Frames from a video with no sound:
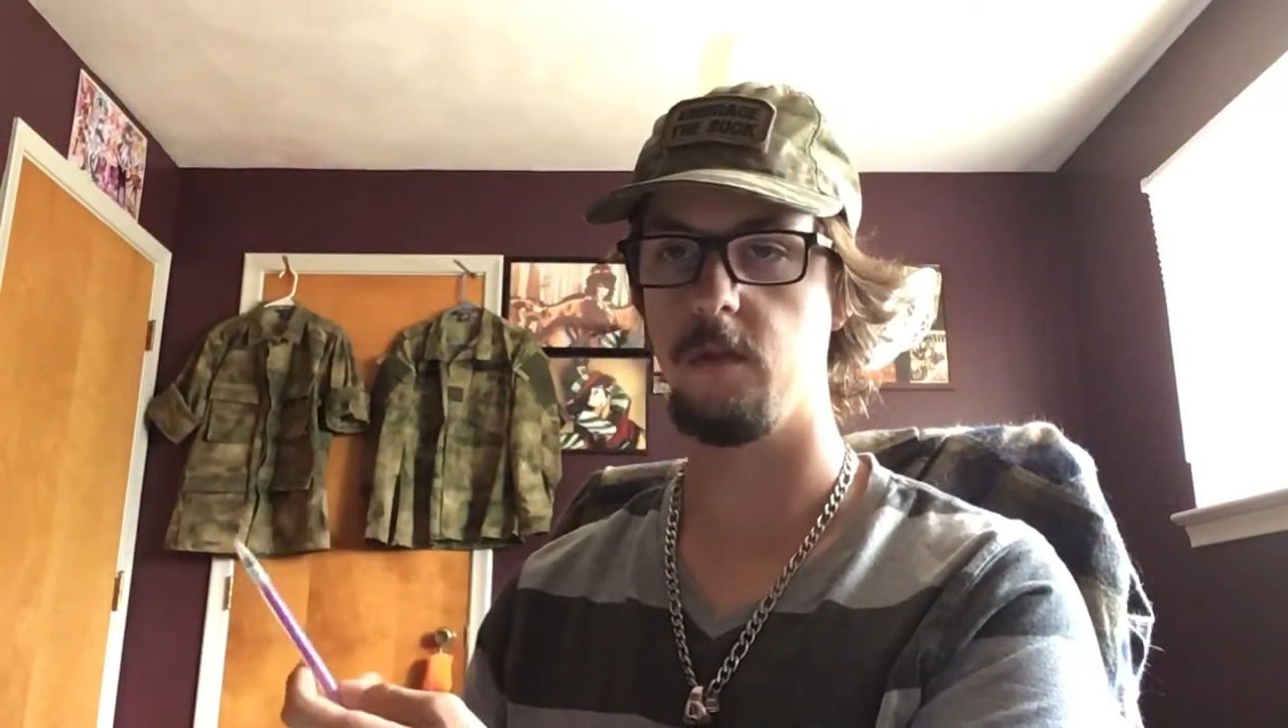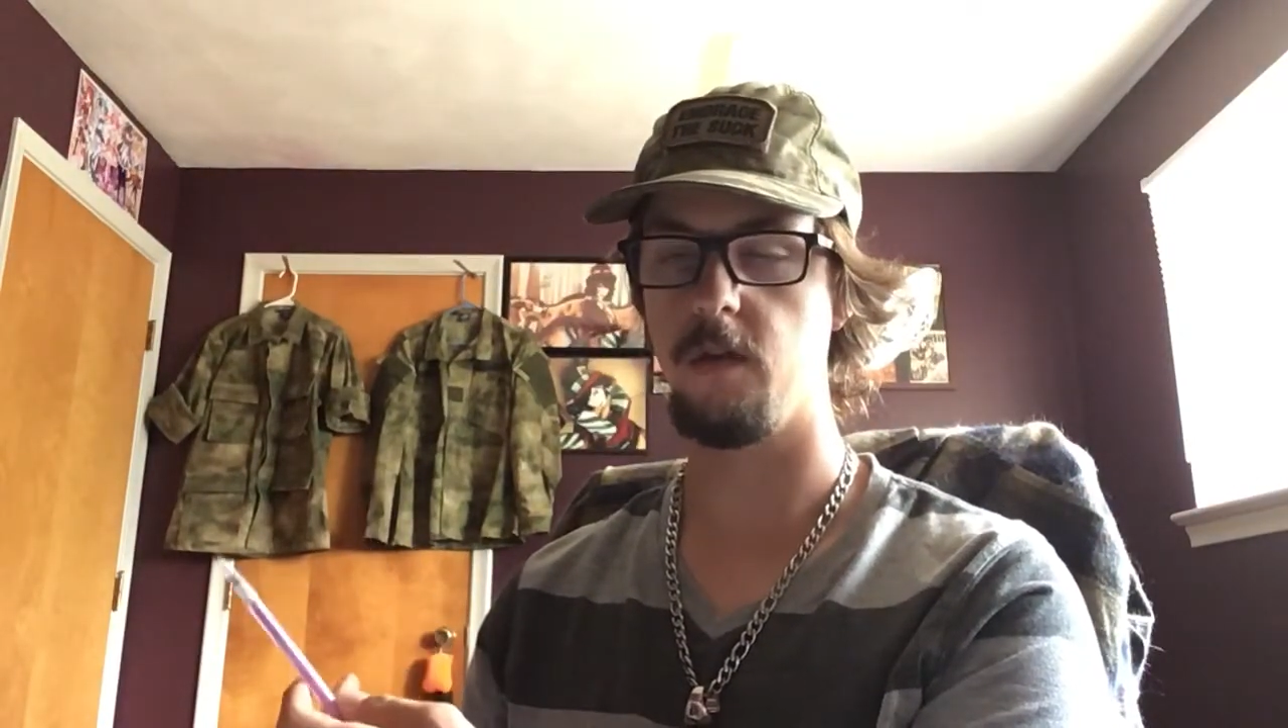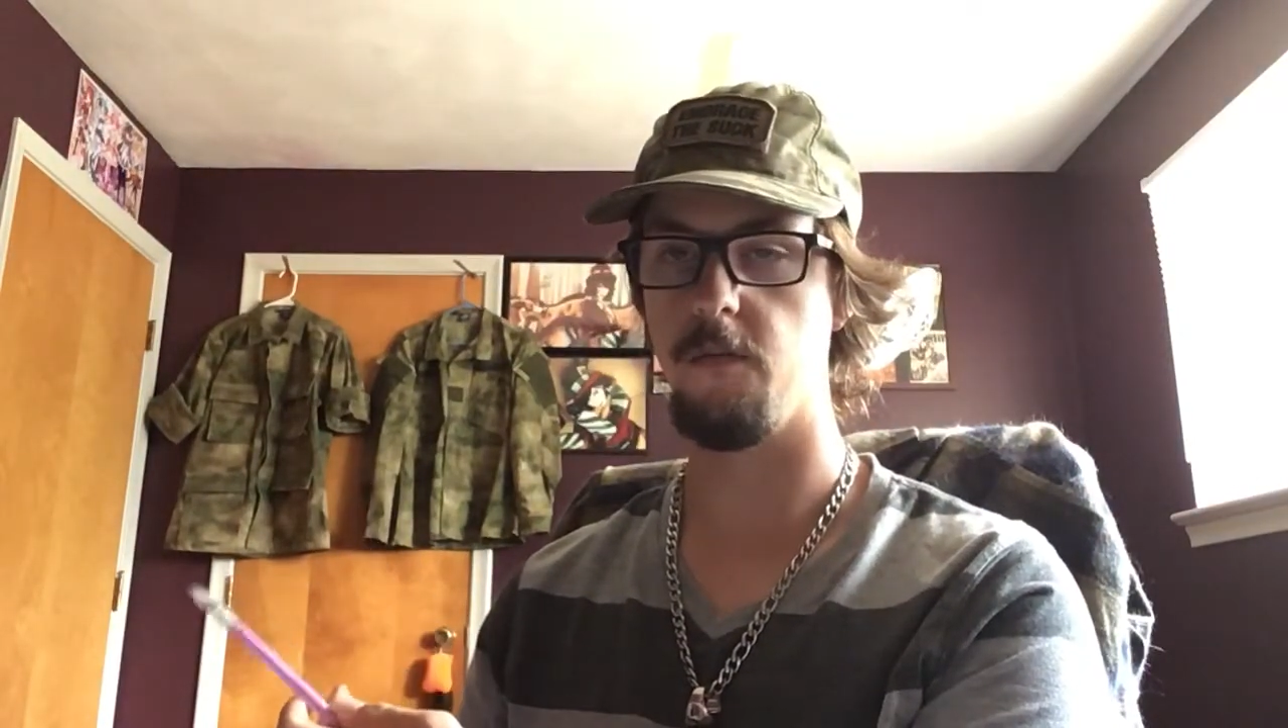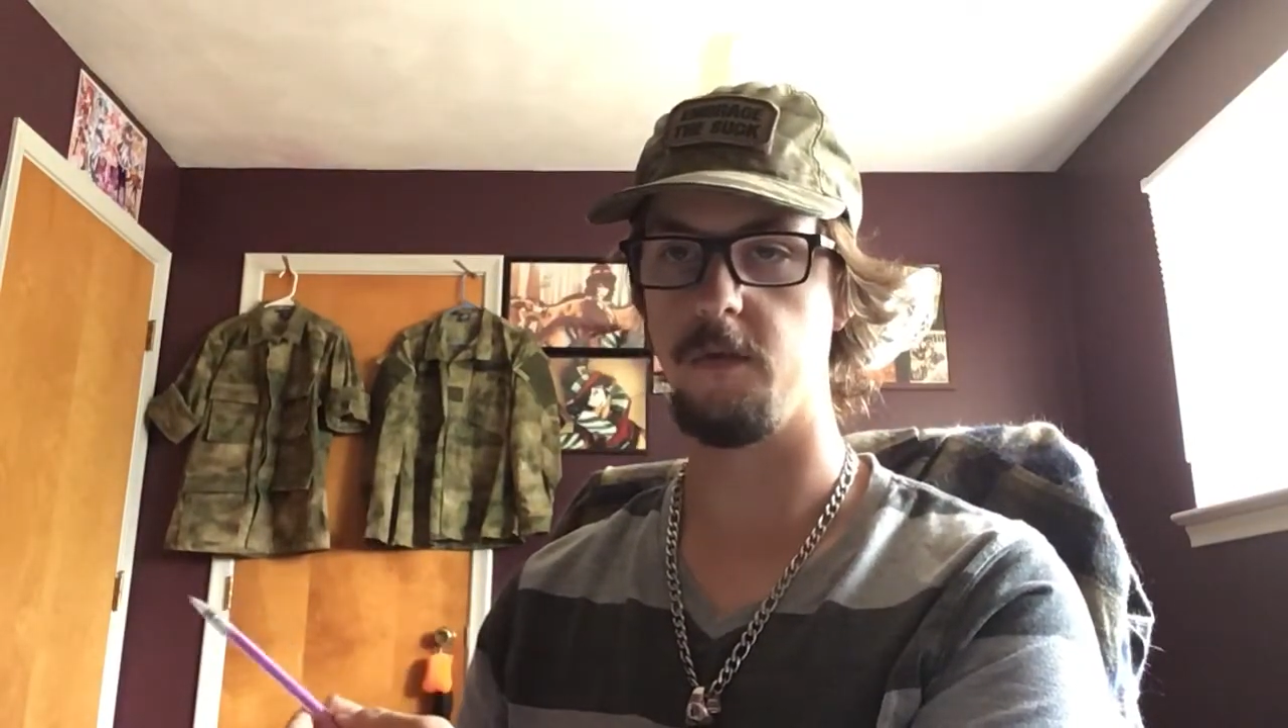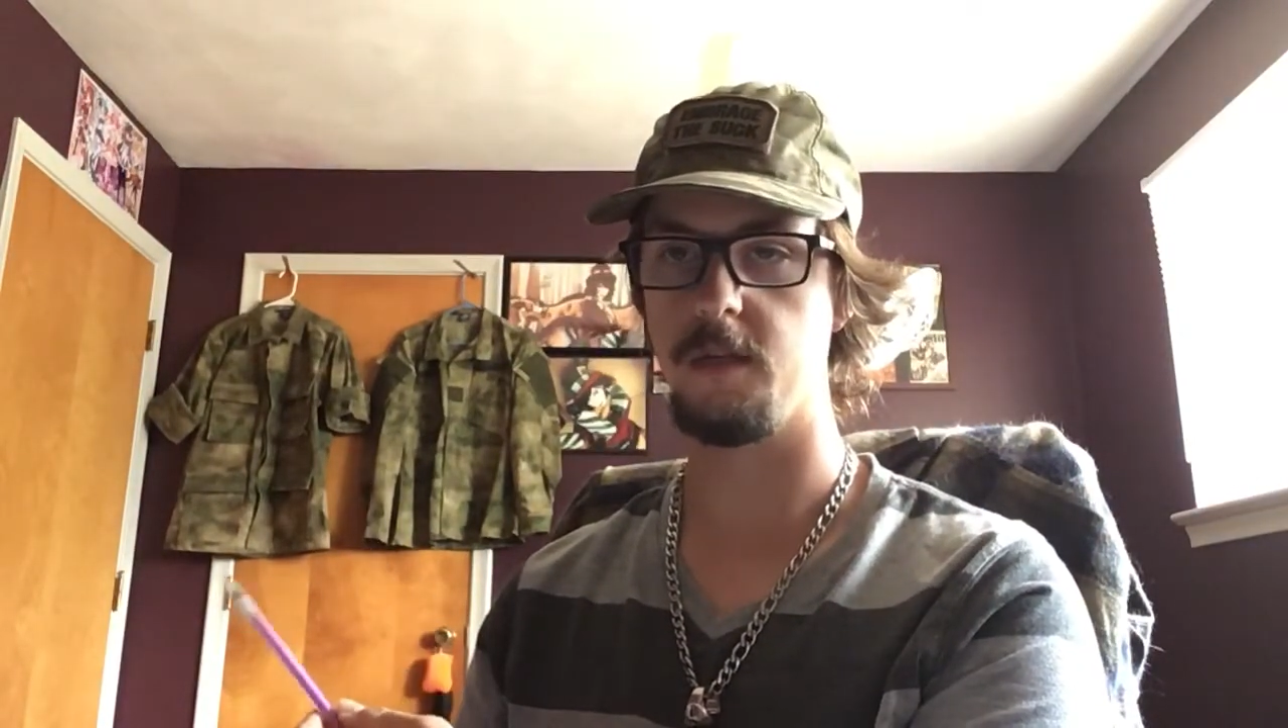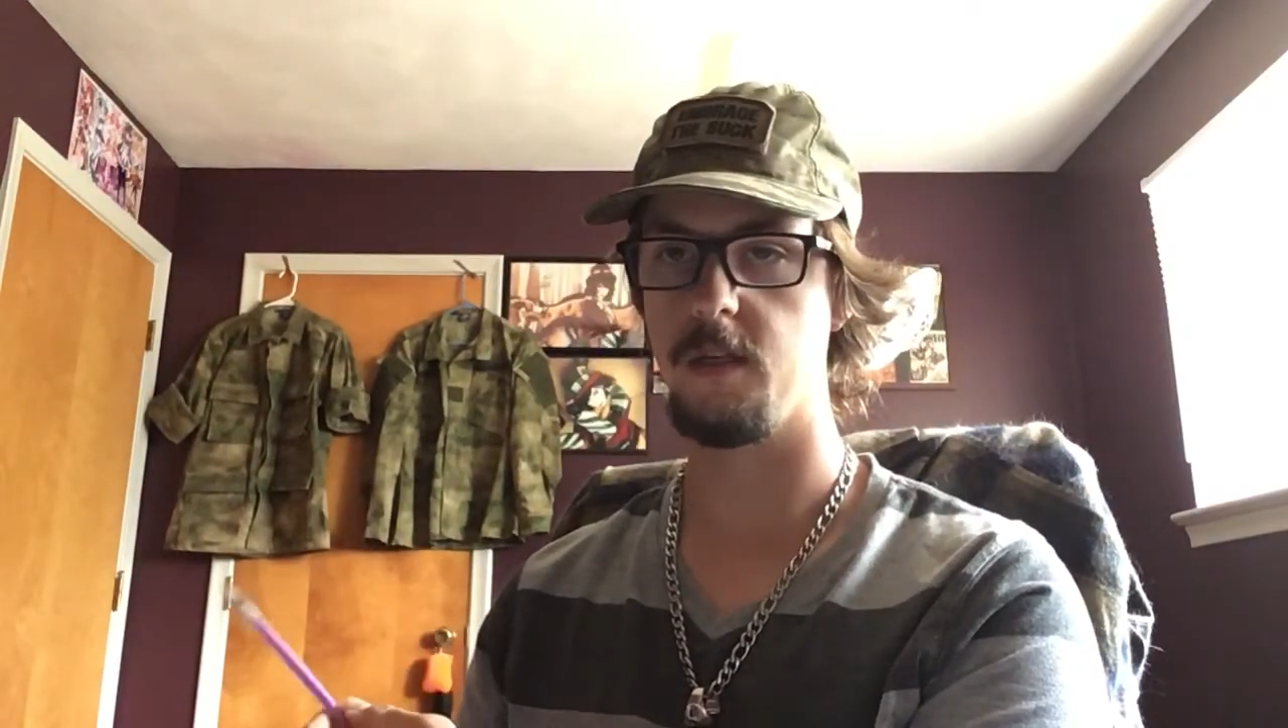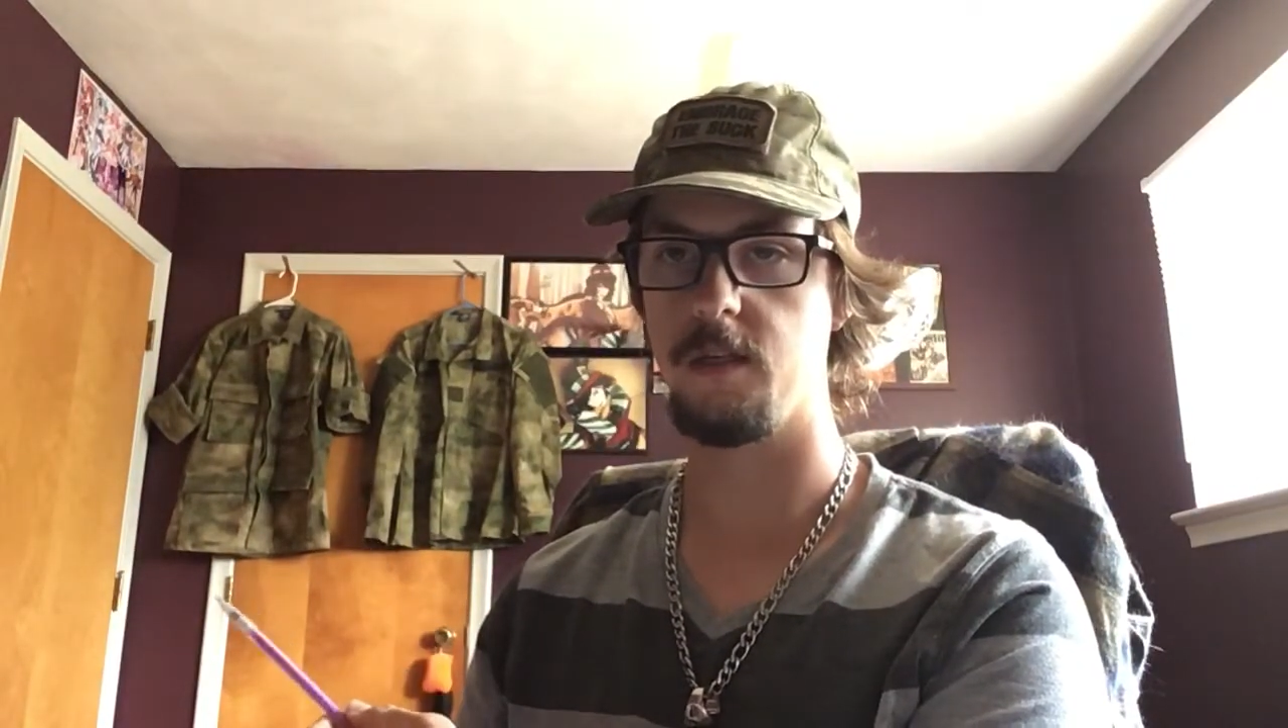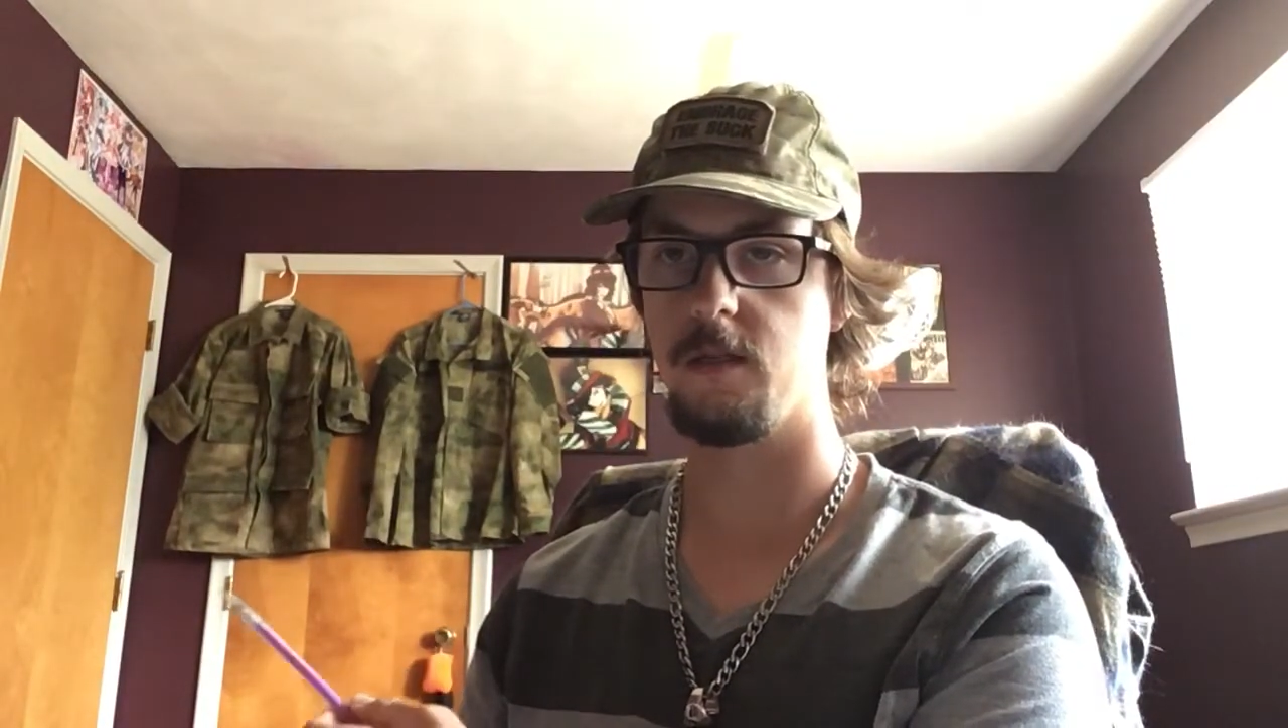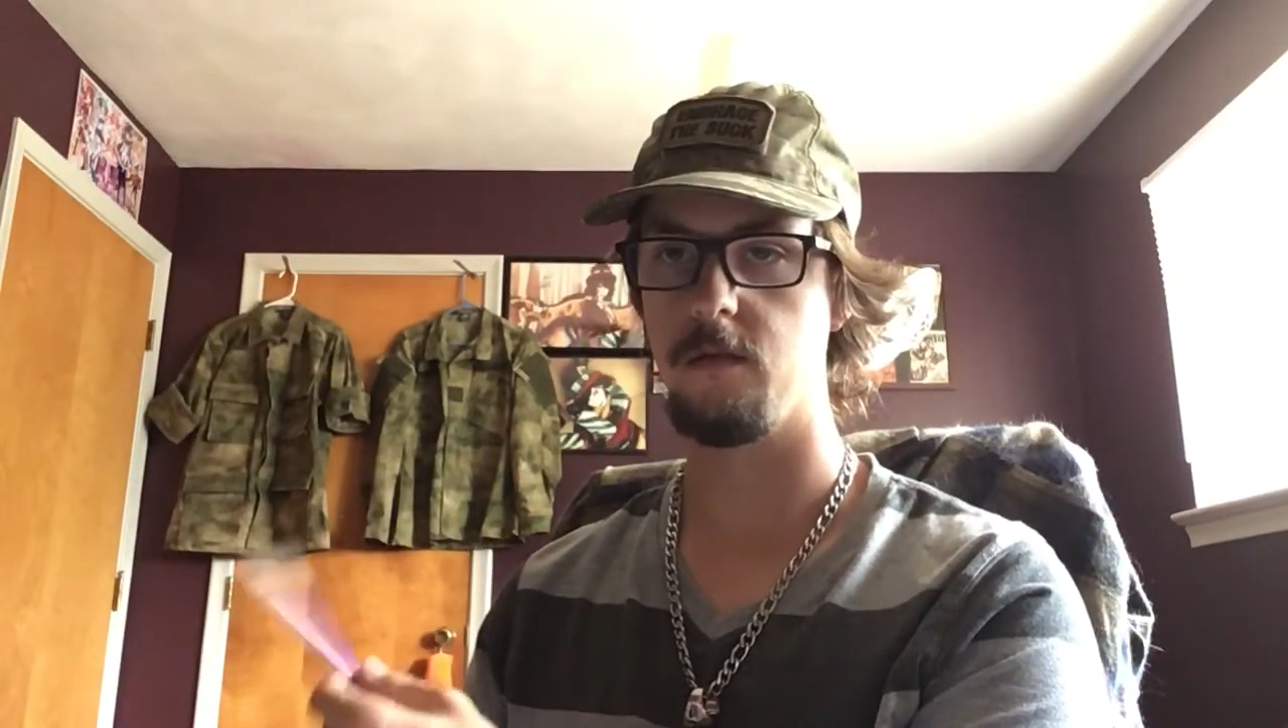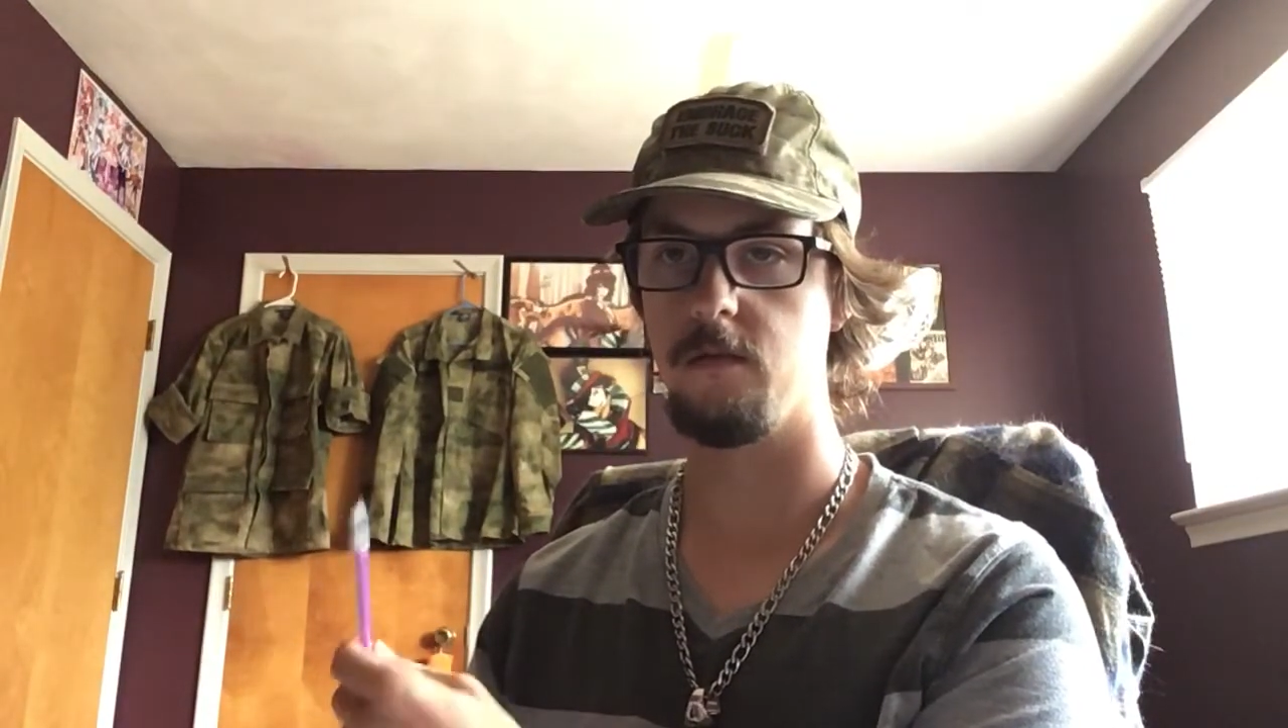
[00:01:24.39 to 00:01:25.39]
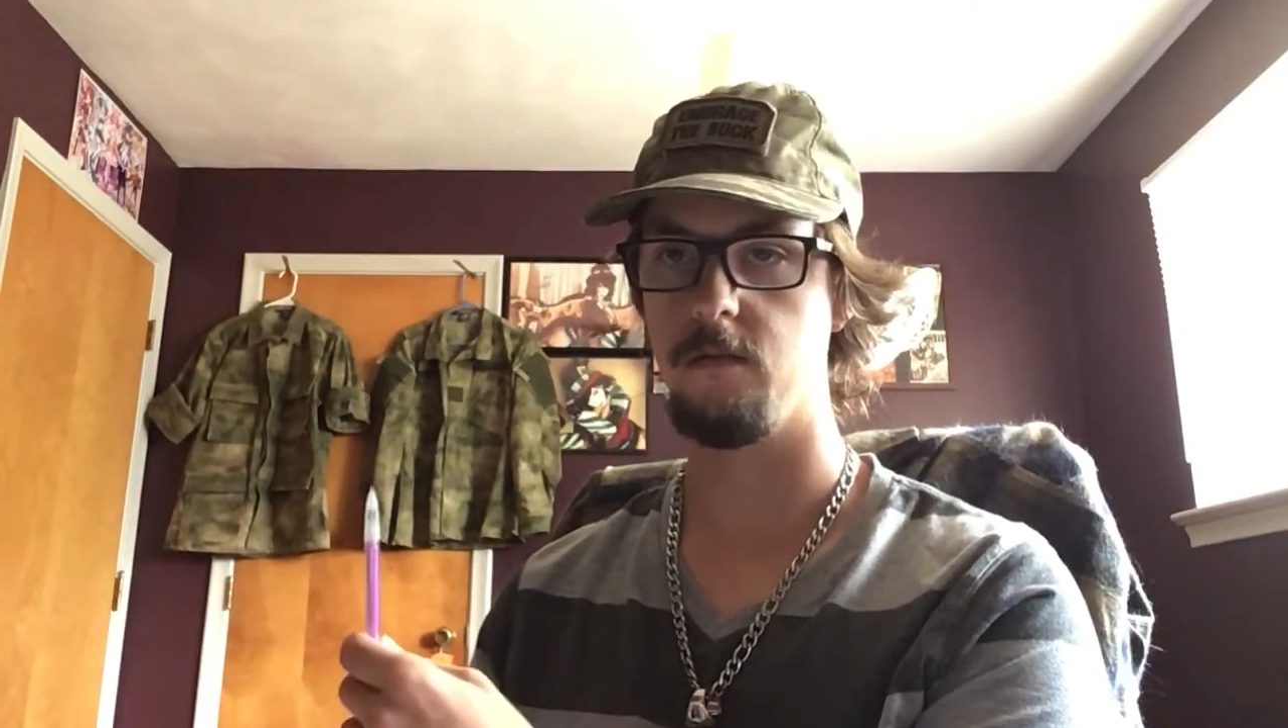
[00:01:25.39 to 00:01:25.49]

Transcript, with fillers: difference is